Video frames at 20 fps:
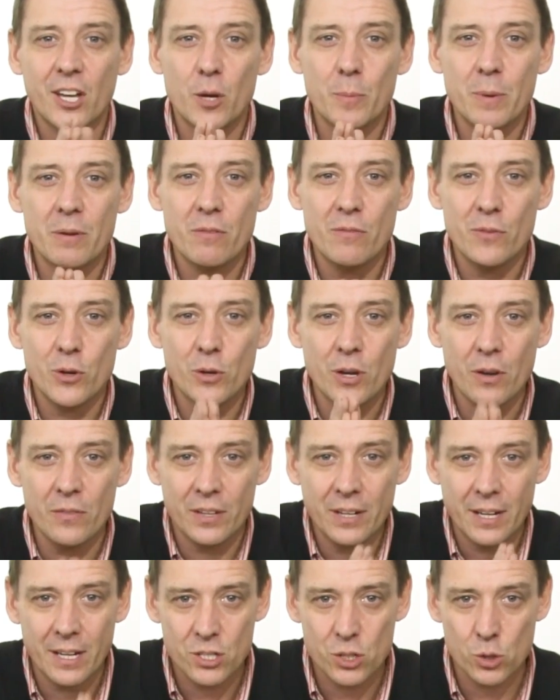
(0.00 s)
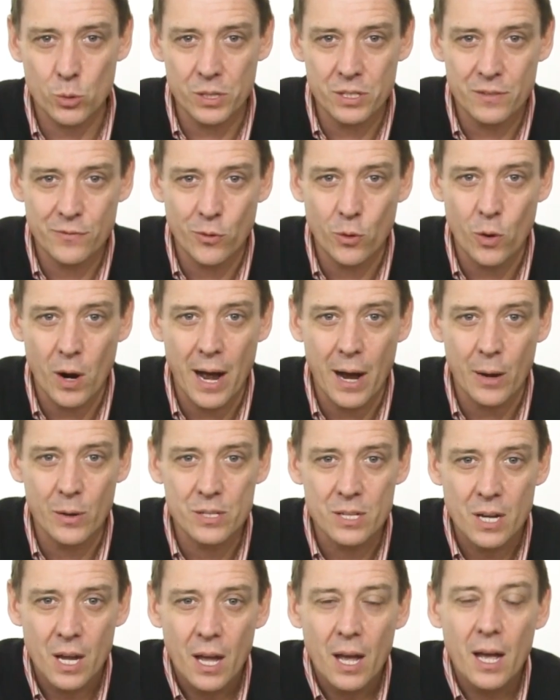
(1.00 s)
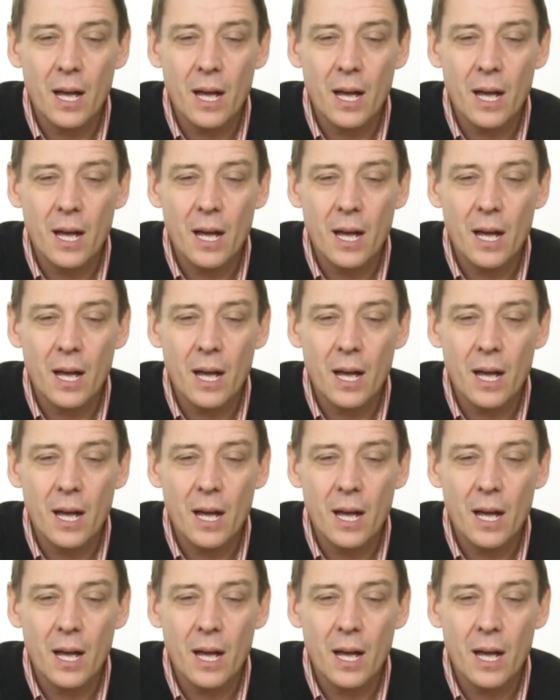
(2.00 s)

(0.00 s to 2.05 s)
going to be reviewed over the next 24 hours.